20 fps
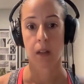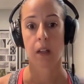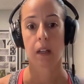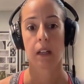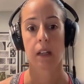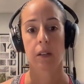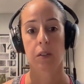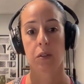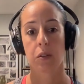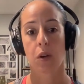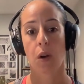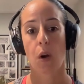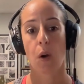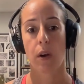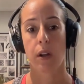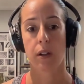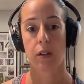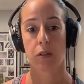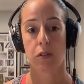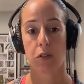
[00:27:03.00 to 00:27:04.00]
is
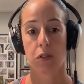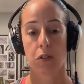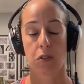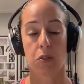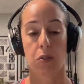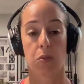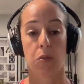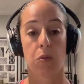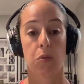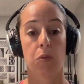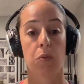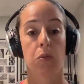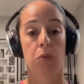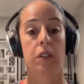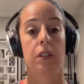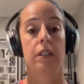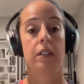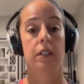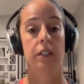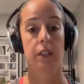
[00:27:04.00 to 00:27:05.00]
going to
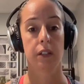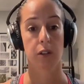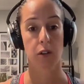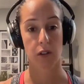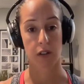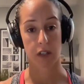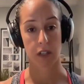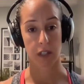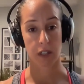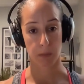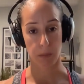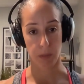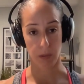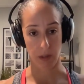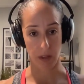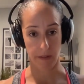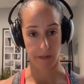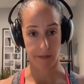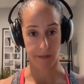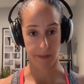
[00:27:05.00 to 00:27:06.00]
decrease
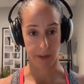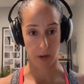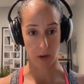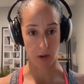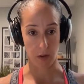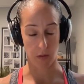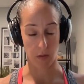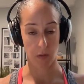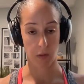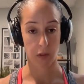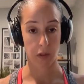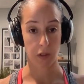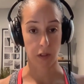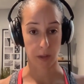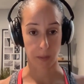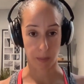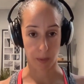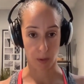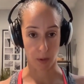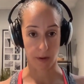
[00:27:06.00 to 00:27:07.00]
blood flow to the
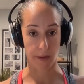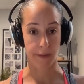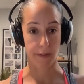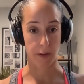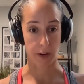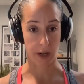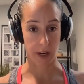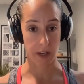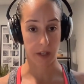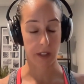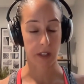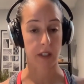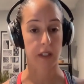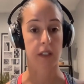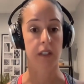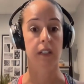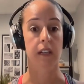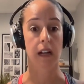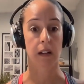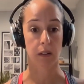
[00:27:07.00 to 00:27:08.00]
periphery, to the
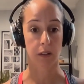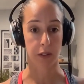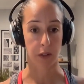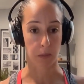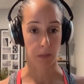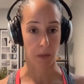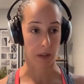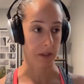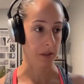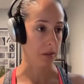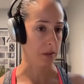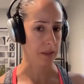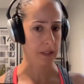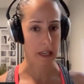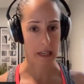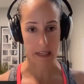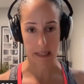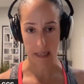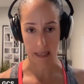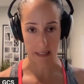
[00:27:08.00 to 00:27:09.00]
skeletal muscles,
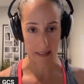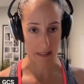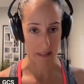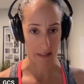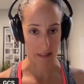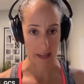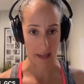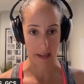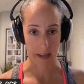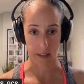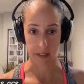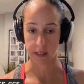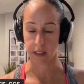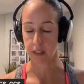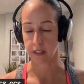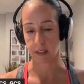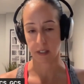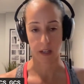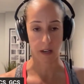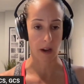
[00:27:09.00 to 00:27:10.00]
like in the legs,
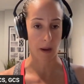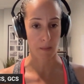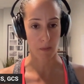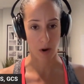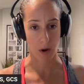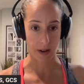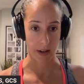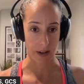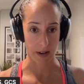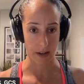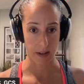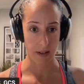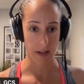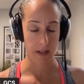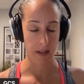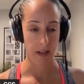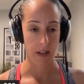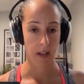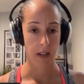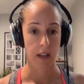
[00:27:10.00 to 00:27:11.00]
let's say I'm running,
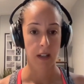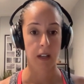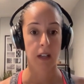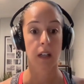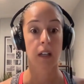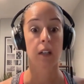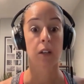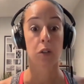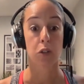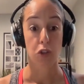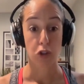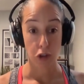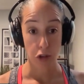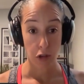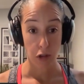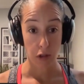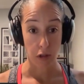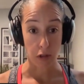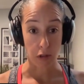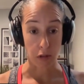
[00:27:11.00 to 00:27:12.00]

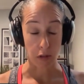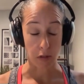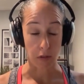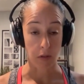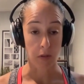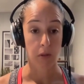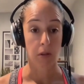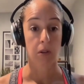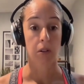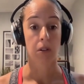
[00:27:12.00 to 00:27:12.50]
to